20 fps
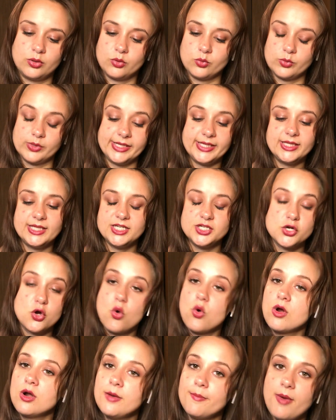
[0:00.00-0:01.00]
really
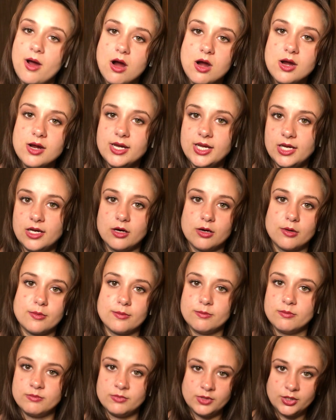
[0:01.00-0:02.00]
torn apart here,
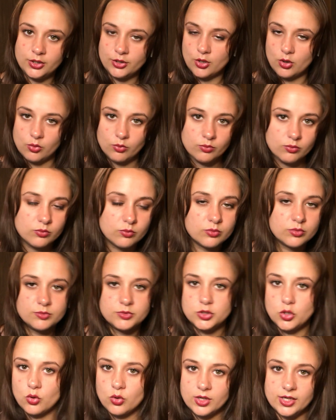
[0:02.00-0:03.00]
you know,
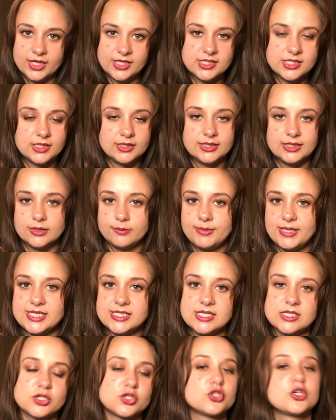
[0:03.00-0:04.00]
torn into little
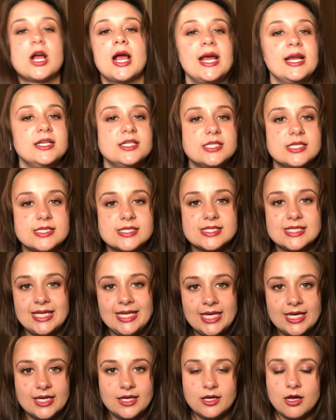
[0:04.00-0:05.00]
pieces, trying to
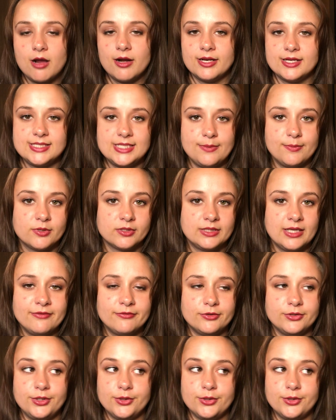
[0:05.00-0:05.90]
see it on a deeper level.